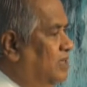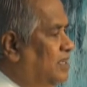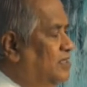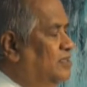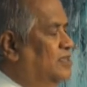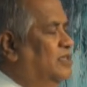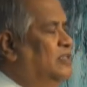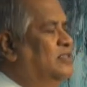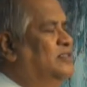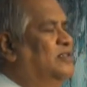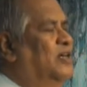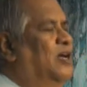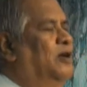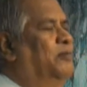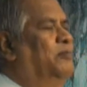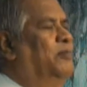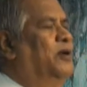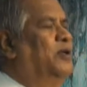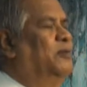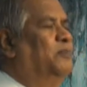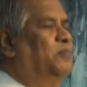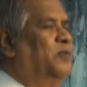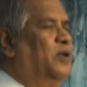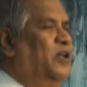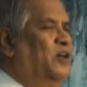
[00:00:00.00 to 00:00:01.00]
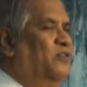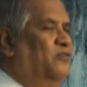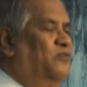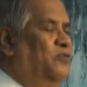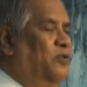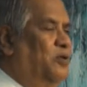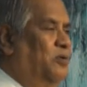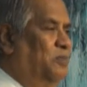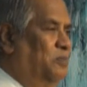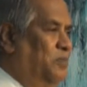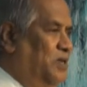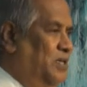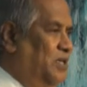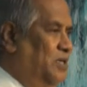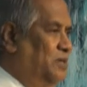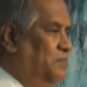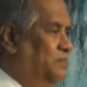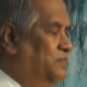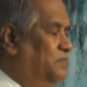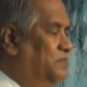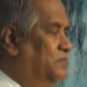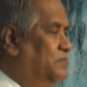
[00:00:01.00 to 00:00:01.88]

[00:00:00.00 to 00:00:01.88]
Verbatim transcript: I say, Simon, pray for me.